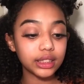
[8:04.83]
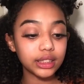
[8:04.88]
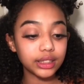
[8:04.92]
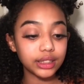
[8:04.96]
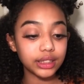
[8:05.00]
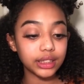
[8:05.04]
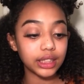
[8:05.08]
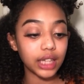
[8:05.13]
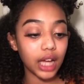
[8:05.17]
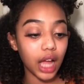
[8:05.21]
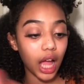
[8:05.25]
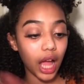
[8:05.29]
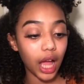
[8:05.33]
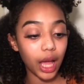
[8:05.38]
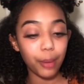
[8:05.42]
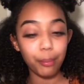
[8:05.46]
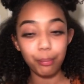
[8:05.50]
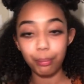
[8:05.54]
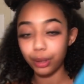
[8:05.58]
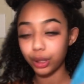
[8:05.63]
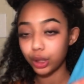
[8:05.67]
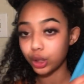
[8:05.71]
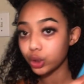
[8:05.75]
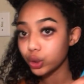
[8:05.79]
is the
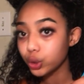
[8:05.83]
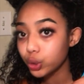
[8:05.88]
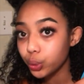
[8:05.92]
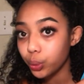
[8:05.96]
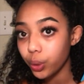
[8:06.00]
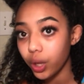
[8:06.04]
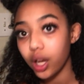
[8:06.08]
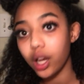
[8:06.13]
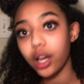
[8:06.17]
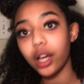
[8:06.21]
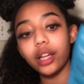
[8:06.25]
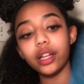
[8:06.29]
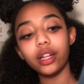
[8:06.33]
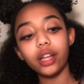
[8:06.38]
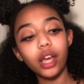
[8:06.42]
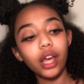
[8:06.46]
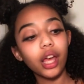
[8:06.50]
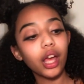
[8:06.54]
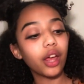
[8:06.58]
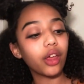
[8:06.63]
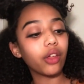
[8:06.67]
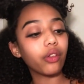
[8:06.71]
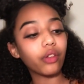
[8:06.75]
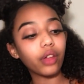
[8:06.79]
blue one,
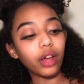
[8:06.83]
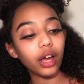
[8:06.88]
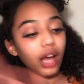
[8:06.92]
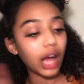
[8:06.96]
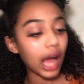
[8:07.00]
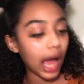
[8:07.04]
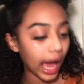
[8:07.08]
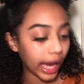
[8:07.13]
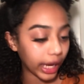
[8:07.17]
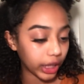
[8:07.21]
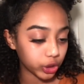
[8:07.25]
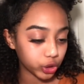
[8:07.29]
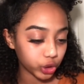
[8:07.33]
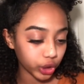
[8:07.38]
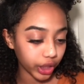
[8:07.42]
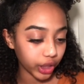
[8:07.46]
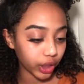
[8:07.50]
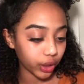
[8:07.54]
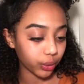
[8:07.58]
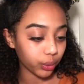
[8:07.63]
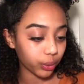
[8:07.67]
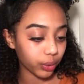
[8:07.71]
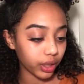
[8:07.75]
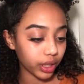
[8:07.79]
the
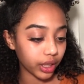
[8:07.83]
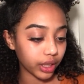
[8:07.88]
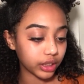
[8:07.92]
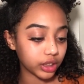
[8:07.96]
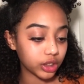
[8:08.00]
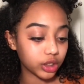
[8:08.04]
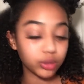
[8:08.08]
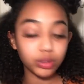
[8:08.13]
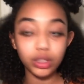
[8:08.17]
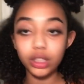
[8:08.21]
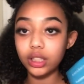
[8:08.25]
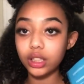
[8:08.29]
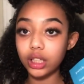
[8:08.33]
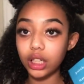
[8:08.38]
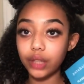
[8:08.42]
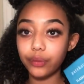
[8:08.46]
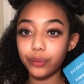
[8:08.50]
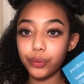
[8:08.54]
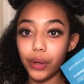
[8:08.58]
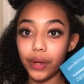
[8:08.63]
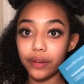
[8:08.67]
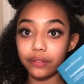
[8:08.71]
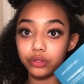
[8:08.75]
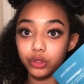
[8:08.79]
hydrating one. This is really good
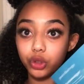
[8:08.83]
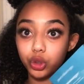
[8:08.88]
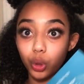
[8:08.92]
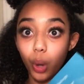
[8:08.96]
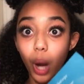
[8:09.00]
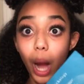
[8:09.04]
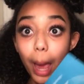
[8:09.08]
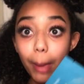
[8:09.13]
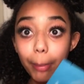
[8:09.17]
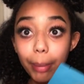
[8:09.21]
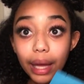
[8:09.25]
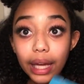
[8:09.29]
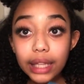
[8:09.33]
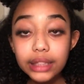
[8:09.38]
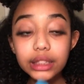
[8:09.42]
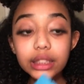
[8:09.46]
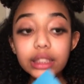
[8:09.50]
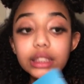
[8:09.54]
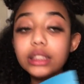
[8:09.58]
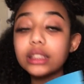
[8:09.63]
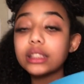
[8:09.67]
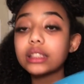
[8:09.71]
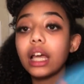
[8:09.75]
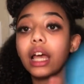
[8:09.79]
if you have dry
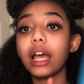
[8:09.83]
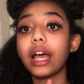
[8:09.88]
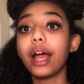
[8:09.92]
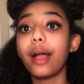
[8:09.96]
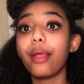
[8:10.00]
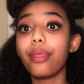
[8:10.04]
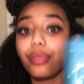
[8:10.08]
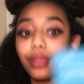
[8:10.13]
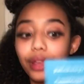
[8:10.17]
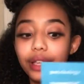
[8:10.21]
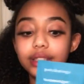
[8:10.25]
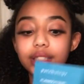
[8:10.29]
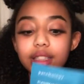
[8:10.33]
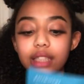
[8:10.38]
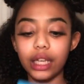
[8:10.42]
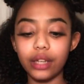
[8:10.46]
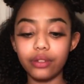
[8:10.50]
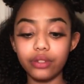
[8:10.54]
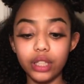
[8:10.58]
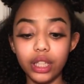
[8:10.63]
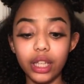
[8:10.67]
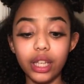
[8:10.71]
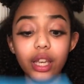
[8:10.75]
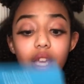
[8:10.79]
patches. This
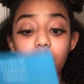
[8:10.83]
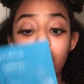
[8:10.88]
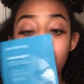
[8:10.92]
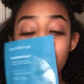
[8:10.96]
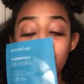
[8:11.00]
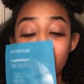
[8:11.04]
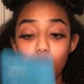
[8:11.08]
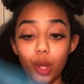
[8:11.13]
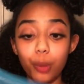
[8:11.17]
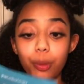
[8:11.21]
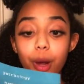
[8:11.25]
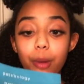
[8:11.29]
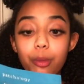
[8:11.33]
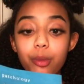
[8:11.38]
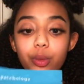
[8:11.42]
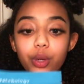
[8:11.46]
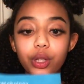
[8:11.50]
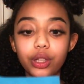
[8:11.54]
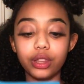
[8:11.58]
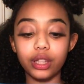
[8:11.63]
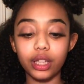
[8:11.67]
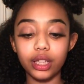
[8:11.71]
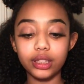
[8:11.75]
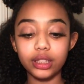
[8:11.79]
saves it. The only problem
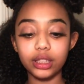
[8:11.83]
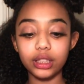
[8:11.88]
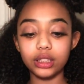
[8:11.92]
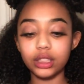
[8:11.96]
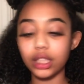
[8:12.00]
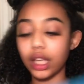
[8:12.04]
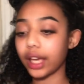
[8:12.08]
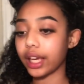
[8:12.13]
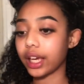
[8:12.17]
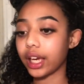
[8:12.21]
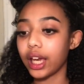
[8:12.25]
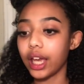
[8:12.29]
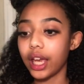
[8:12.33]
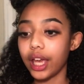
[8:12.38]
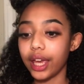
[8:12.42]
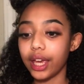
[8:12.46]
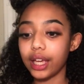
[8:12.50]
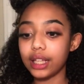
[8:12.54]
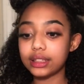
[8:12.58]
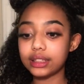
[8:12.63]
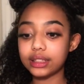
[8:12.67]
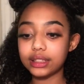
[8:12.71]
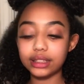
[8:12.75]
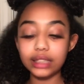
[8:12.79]
with this is like,
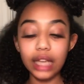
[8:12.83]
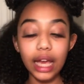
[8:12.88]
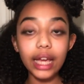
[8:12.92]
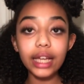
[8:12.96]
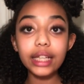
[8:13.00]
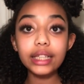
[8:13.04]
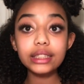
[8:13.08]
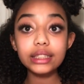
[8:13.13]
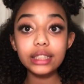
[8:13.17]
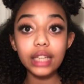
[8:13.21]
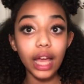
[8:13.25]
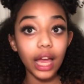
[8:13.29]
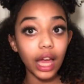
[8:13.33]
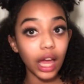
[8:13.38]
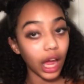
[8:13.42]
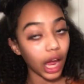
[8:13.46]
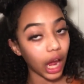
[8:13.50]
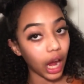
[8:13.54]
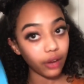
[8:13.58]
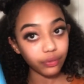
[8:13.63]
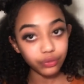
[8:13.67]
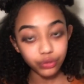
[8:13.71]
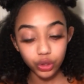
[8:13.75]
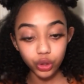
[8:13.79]
it says
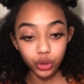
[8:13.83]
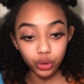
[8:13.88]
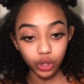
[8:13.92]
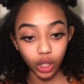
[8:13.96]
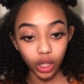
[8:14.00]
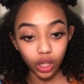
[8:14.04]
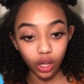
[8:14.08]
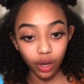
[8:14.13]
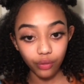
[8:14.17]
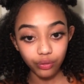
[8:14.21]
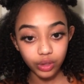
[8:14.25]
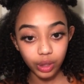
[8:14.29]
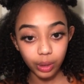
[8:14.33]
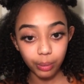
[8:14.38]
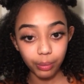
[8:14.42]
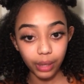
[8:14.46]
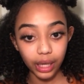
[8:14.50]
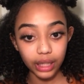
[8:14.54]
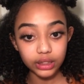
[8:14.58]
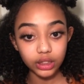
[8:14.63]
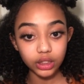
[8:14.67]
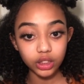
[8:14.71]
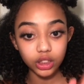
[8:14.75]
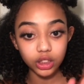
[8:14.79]
after you take off the
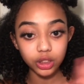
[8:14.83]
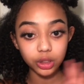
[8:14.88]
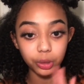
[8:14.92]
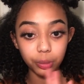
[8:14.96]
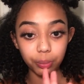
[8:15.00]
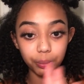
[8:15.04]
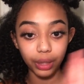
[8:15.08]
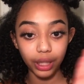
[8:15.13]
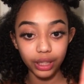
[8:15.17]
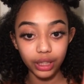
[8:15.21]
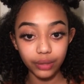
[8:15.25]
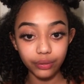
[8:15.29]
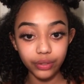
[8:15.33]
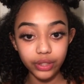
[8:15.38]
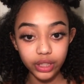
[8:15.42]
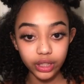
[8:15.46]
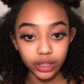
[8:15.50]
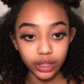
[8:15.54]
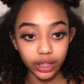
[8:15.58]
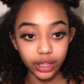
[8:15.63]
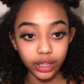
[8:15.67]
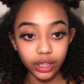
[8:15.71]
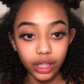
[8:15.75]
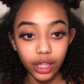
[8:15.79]
mask just to blend
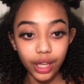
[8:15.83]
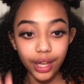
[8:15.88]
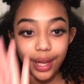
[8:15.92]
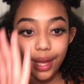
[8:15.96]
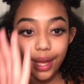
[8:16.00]
everything in,